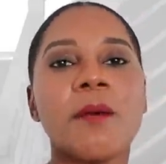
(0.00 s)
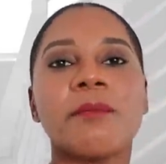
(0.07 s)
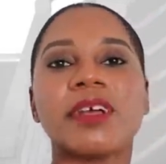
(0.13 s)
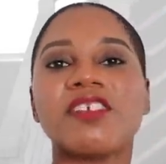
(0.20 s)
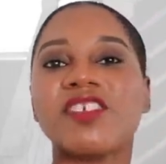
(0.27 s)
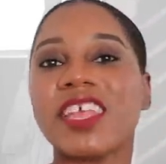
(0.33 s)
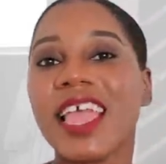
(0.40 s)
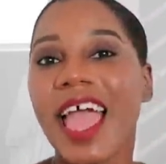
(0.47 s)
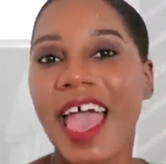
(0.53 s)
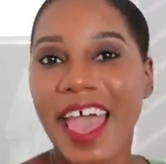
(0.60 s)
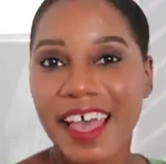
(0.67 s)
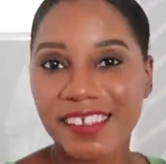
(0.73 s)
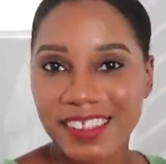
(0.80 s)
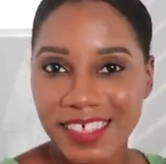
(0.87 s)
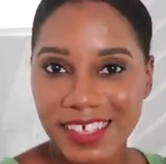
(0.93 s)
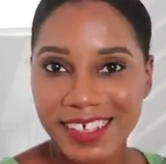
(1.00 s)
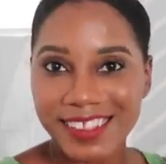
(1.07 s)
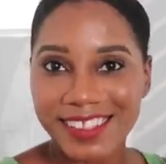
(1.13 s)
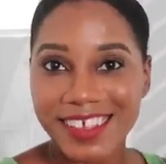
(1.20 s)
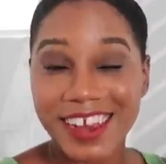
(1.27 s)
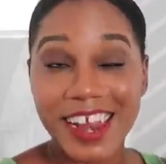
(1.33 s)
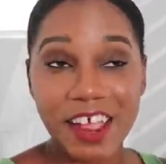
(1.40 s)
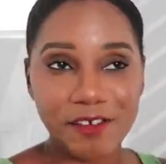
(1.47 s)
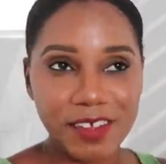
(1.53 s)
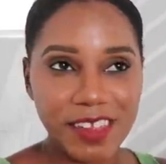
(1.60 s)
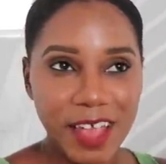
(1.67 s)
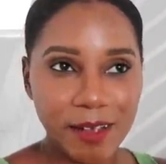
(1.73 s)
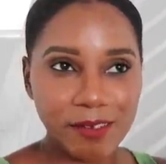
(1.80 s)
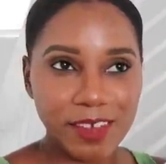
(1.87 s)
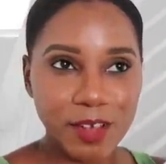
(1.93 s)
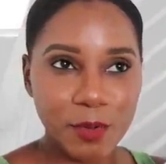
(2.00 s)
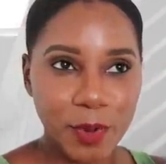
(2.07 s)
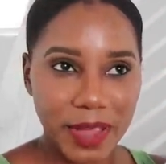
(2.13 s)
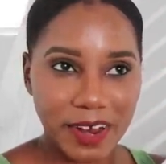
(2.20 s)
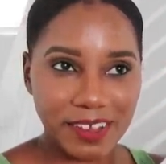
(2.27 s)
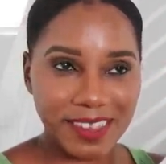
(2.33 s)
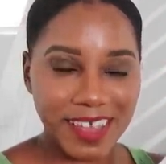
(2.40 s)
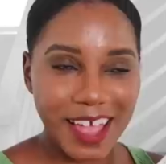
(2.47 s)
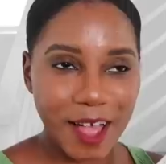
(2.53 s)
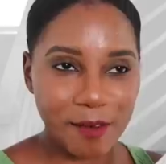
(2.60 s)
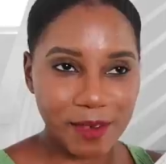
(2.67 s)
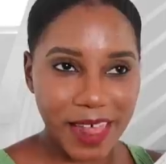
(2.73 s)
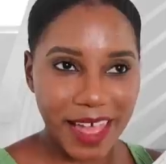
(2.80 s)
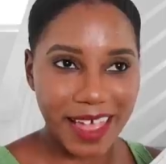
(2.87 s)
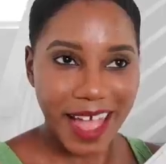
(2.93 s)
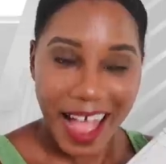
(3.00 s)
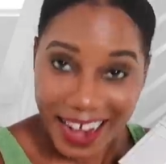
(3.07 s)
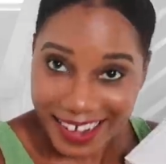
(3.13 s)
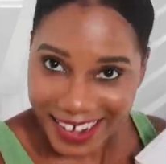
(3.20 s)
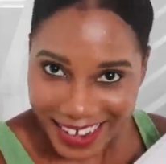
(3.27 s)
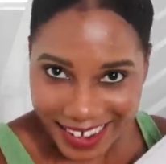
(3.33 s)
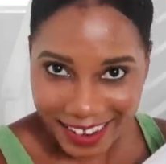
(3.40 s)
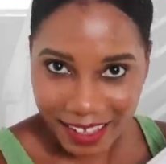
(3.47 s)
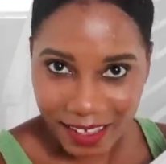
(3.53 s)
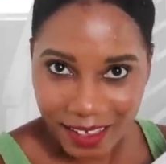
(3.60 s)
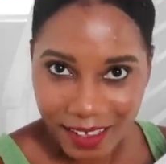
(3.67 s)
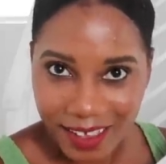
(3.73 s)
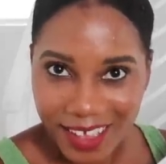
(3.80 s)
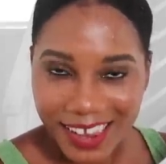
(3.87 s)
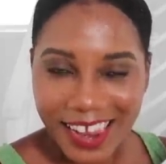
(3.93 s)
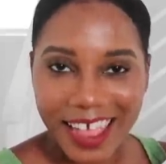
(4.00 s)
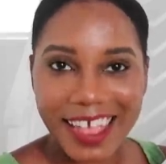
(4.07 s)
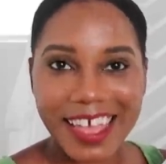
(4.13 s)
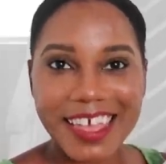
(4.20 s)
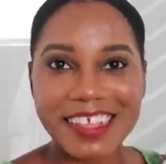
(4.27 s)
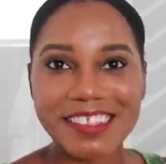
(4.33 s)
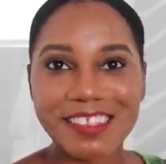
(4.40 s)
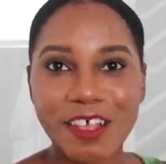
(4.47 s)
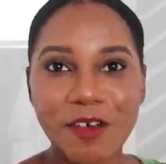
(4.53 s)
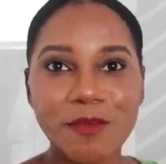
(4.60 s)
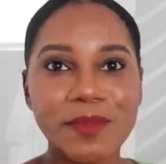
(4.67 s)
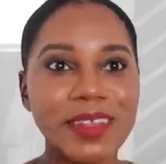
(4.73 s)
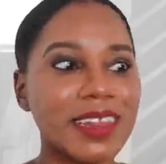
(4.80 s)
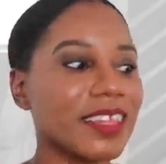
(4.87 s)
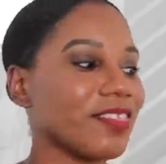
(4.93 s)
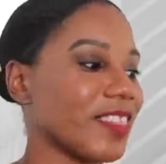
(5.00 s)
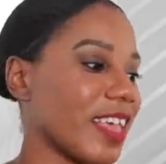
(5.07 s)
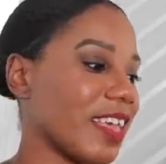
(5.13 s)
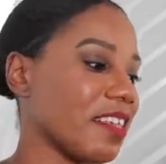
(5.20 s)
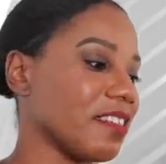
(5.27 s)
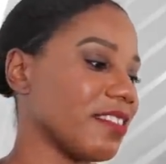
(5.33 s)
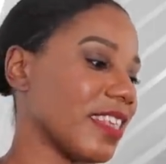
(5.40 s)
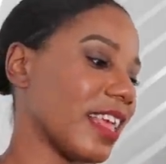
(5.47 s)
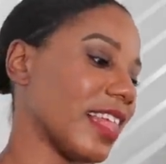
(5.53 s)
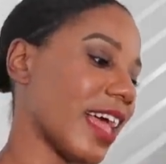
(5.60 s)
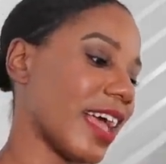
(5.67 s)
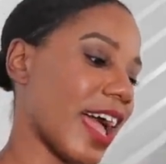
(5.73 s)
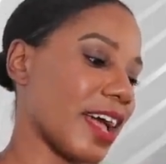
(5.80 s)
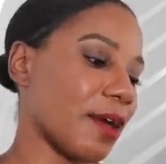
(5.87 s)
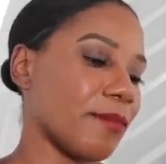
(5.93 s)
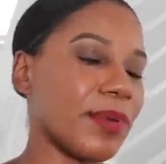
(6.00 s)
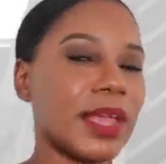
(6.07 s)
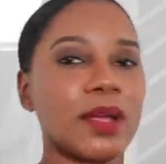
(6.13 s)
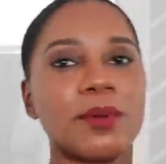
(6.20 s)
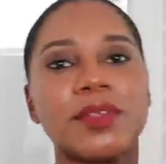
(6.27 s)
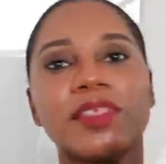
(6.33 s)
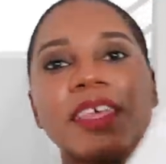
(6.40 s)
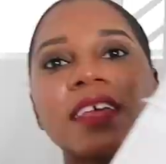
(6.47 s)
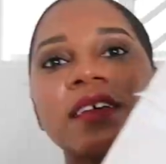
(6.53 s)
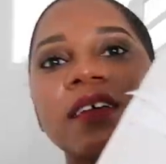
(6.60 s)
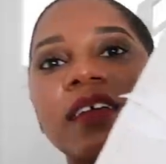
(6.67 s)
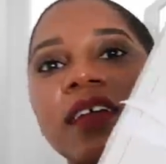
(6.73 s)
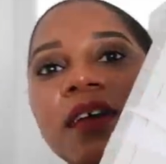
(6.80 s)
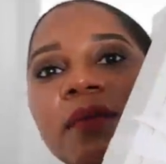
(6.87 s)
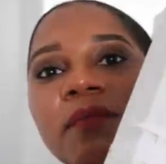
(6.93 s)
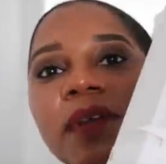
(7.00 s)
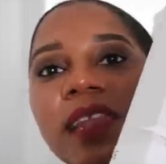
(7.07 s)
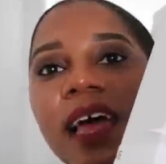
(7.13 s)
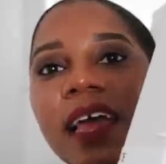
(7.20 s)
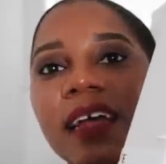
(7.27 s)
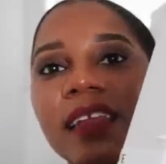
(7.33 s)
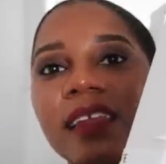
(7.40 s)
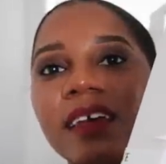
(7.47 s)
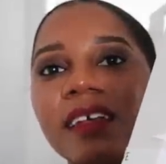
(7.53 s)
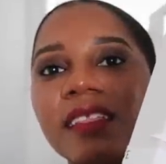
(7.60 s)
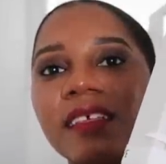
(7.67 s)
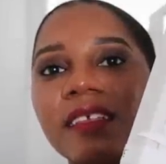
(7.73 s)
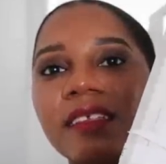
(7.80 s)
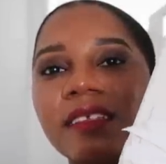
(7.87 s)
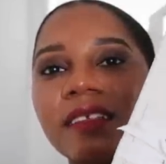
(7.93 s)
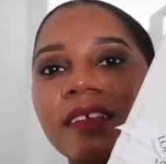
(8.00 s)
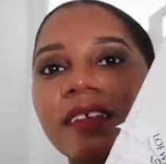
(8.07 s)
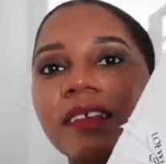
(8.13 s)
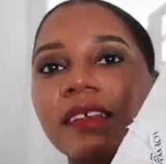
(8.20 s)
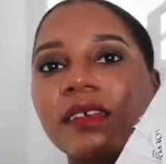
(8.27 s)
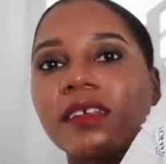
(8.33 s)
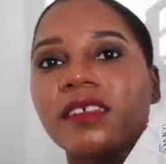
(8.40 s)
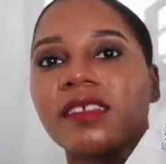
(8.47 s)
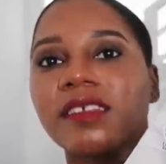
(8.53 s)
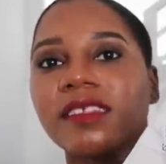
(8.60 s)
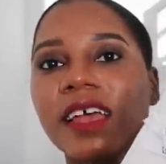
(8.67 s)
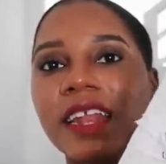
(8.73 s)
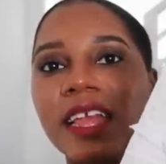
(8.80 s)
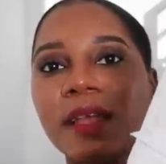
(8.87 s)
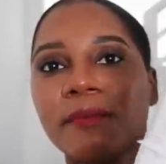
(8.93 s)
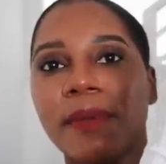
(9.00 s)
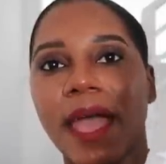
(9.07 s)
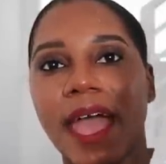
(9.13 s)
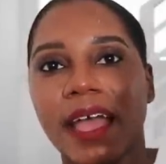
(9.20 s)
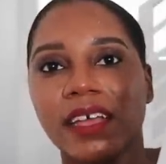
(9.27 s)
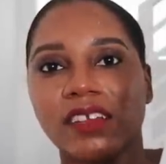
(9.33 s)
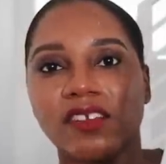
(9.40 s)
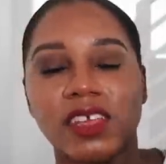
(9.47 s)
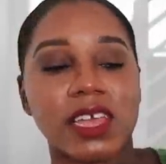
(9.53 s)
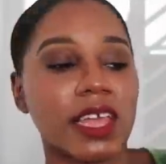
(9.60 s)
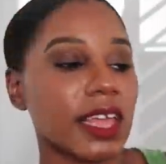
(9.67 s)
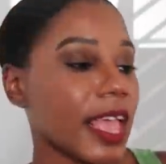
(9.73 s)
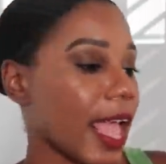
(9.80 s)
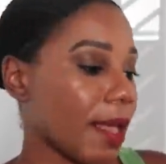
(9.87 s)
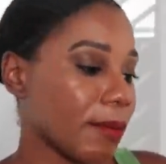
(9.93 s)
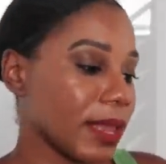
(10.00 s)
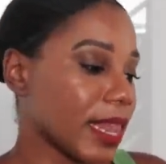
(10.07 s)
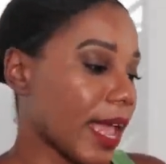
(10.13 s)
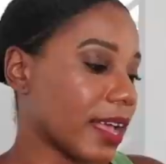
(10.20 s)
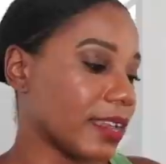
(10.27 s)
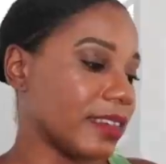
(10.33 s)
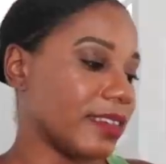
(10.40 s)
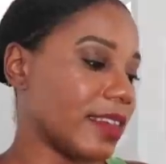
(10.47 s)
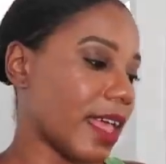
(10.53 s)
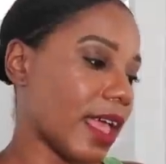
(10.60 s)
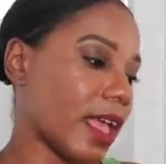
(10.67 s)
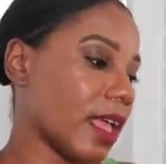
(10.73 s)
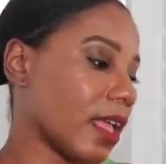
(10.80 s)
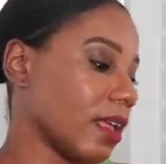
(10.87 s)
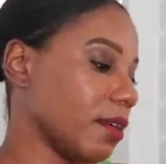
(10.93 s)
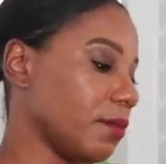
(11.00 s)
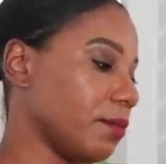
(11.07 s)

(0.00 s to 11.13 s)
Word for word: But she has this, and every time she wears it, I'm like, I need it. Like, it's so many things that like I compare with it. But like, look at this stunning packaging. It came in like a day.